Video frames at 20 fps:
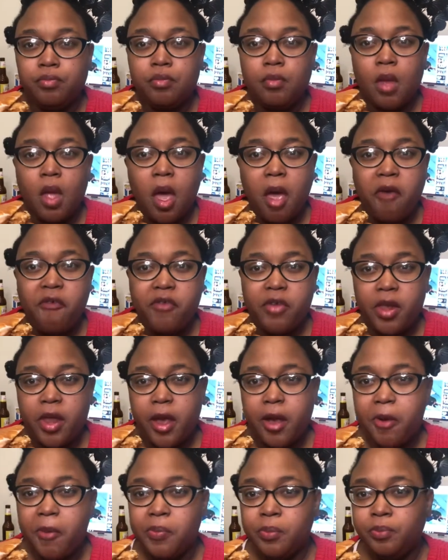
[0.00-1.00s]
I feel
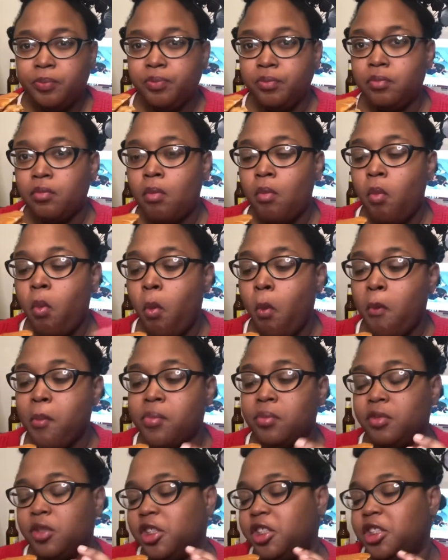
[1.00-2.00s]
like
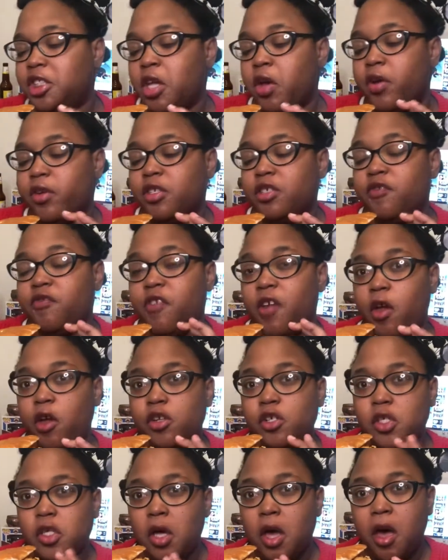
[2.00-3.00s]
this sandwich is very
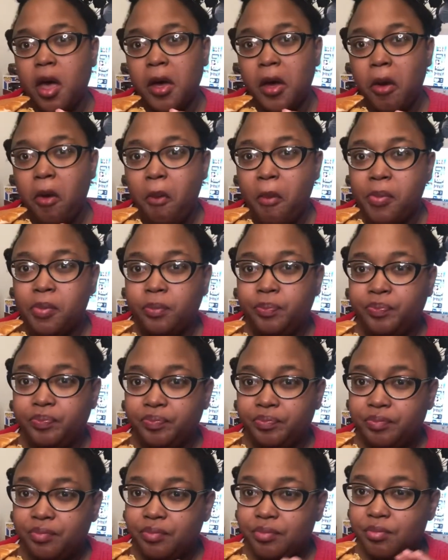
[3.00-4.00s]
Chicago.
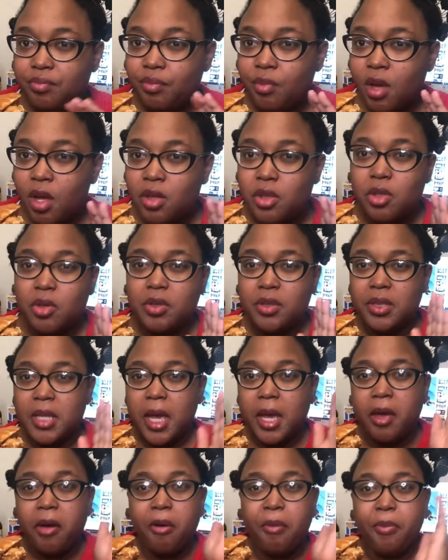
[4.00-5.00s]
So it's
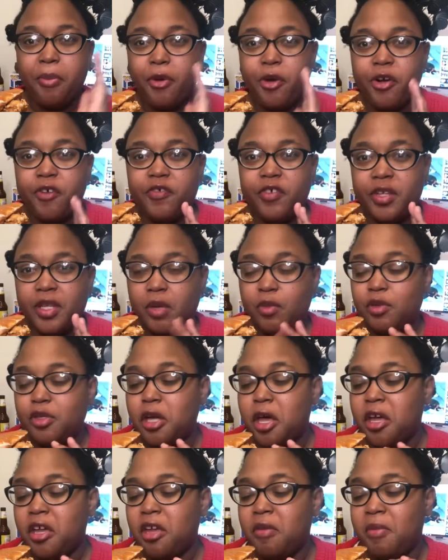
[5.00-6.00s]
like perfect that we're
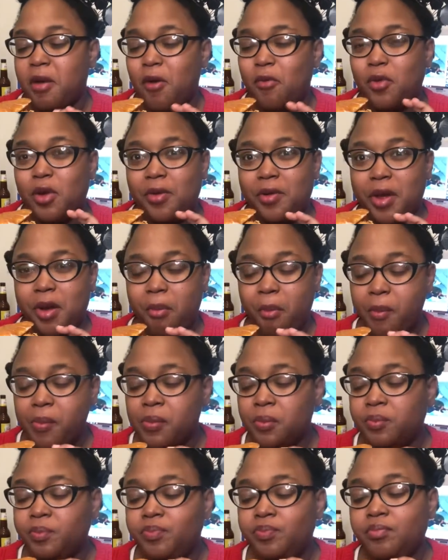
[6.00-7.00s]
talking about RiRi.
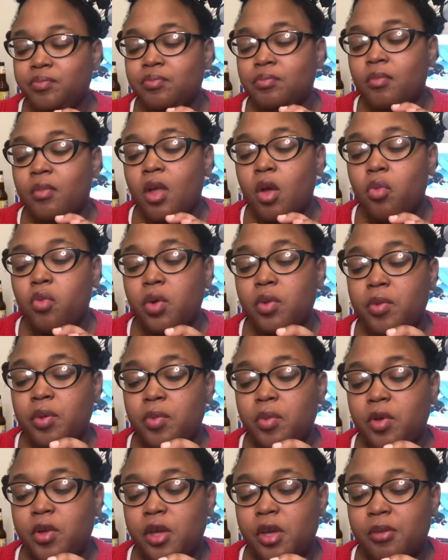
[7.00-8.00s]
RiRi
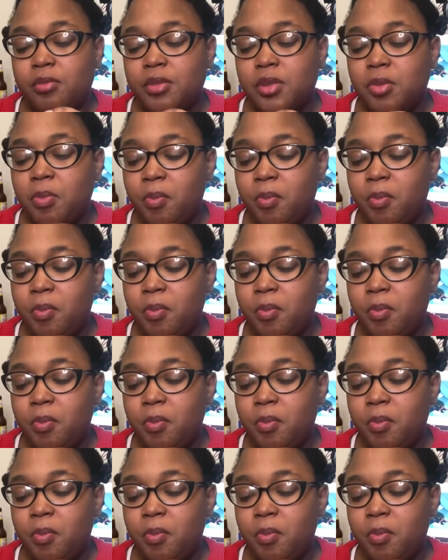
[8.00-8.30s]
Williams.